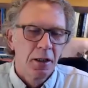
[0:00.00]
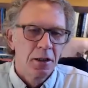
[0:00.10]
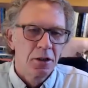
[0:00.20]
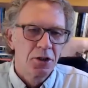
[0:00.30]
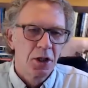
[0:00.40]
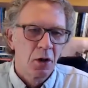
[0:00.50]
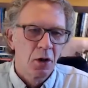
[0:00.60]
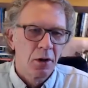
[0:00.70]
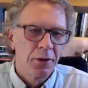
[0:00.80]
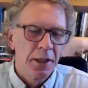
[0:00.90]
So
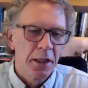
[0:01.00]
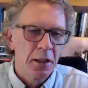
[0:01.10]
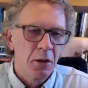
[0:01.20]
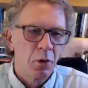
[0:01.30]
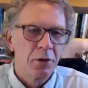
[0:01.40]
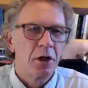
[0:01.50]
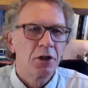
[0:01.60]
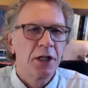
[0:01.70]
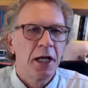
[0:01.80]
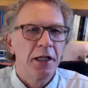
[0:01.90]
when
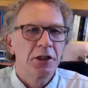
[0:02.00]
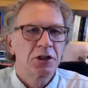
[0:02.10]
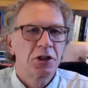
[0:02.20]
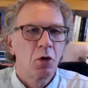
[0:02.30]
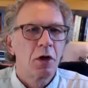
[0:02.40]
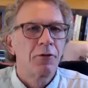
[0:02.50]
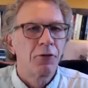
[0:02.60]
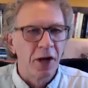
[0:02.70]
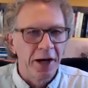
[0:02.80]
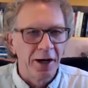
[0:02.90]
there's a solar
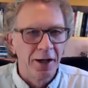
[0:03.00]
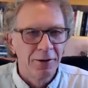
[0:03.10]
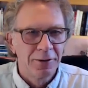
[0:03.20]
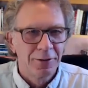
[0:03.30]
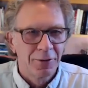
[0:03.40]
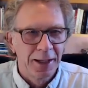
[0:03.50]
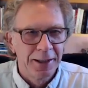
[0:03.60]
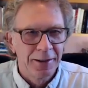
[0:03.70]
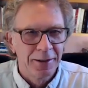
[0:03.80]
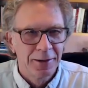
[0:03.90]
flare,
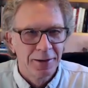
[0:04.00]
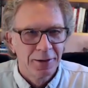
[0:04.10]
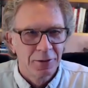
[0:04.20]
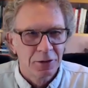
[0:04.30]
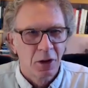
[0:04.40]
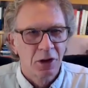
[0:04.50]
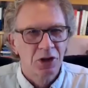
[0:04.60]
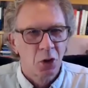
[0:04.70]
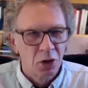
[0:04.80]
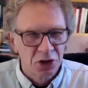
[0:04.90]
right, or a
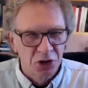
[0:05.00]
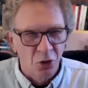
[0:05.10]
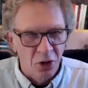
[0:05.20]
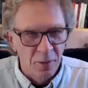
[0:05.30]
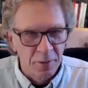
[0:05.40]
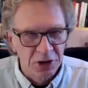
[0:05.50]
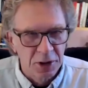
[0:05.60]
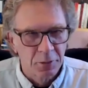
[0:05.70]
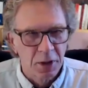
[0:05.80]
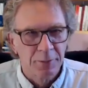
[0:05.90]
solar storm, it's
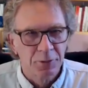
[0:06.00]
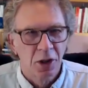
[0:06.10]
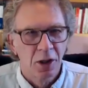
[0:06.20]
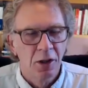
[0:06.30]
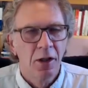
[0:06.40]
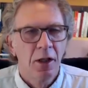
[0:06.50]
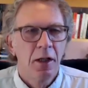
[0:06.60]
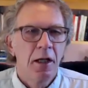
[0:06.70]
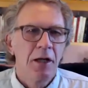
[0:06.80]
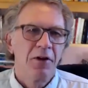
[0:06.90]
sometimes called,
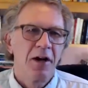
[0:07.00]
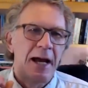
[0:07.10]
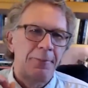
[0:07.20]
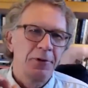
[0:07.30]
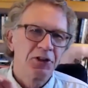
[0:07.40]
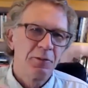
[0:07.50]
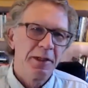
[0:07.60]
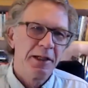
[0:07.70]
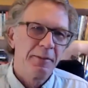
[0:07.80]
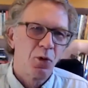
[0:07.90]
if it happens to
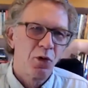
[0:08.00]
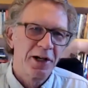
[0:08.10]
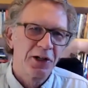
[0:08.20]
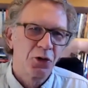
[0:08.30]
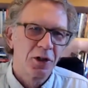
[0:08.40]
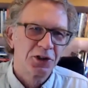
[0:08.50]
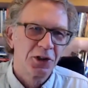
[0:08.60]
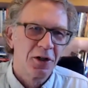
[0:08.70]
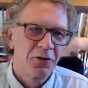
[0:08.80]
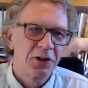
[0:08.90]
be pointed towards
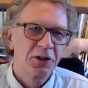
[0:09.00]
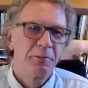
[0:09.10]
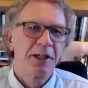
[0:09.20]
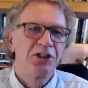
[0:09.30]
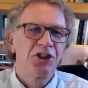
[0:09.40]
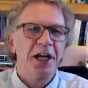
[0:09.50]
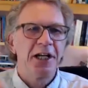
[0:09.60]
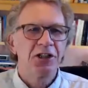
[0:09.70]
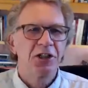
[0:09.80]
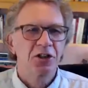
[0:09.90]
Earth, there's a big
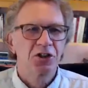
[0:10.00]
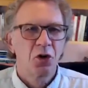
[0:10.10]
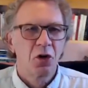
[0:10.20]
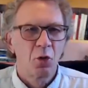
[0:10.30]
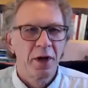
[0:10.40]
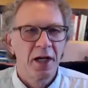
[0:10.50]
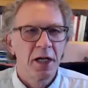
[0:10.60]
change in the solar wind.